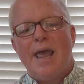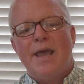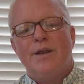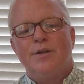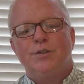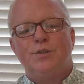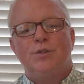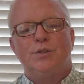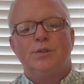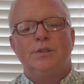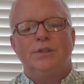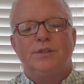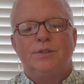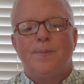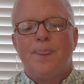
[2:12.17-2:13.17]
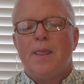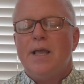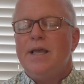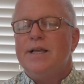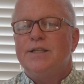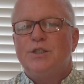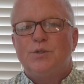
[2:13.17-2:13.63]
and assurance,
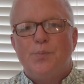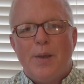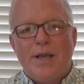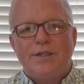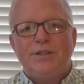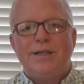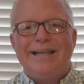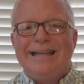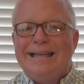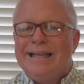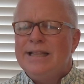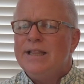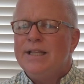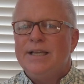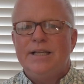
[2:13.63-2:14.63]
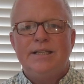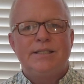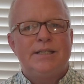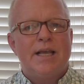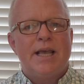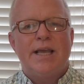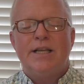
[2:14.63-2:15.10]
especially in
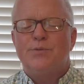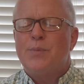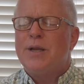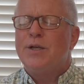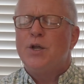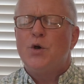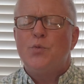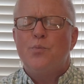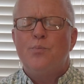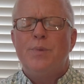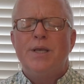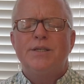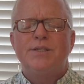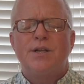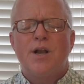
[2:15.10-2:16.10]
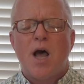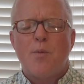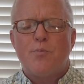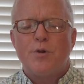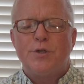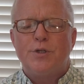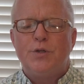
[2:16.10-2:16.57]
these days. Man, don't miss an
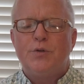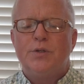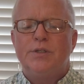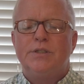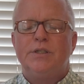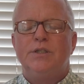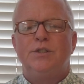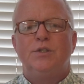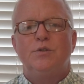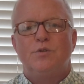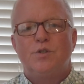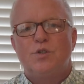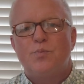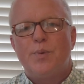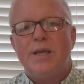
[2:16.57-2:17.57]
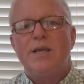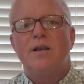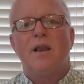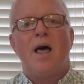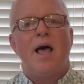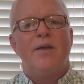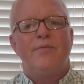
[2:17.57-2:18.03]
opportunity to
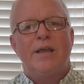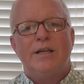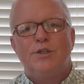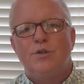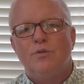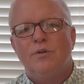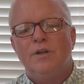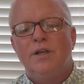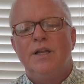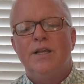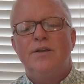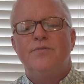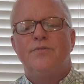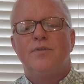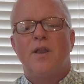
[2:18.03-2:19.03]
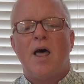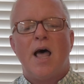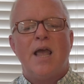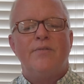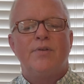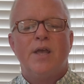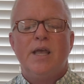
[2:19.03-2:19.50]
speak life and to live
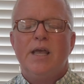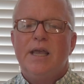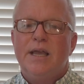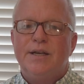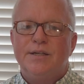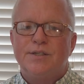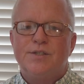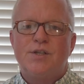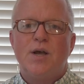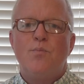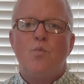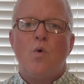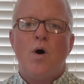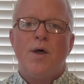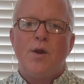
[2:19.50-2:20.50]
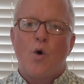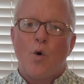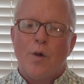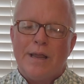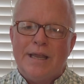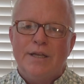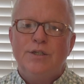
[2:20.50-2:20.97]
life into someone
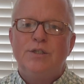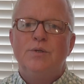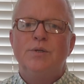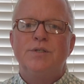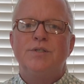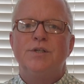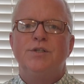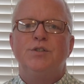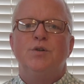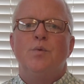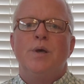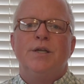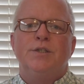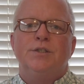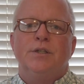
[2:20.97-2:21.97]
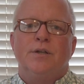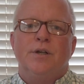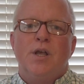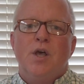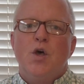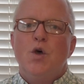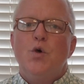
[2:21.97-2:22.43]
or into a situation
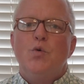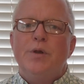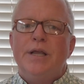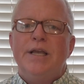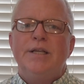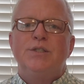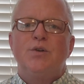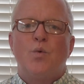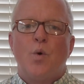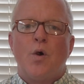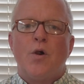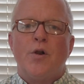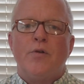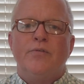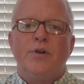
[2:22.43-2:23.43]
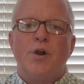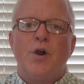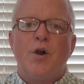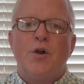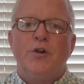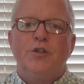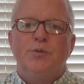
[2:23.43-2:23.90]
who needs a word of
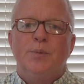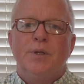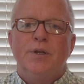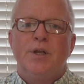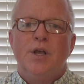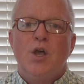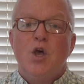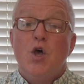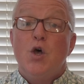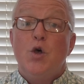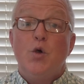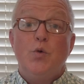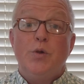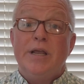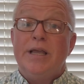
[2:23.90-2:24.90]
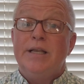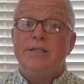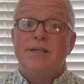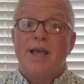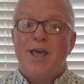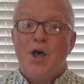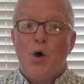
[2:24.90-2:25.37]
encouragement, who
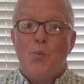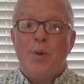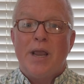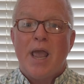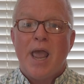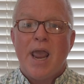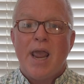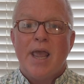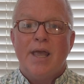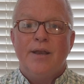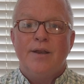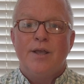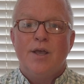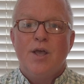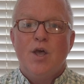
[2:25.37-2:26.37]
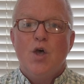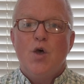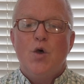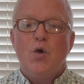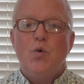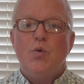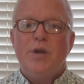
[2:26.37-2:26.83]
needs a helping hand,
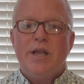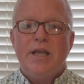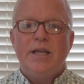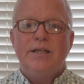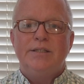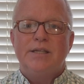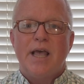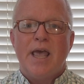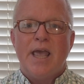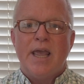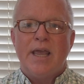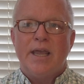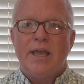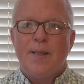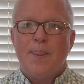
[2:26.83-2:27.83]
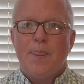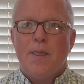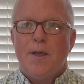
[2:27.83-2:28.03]
who needs a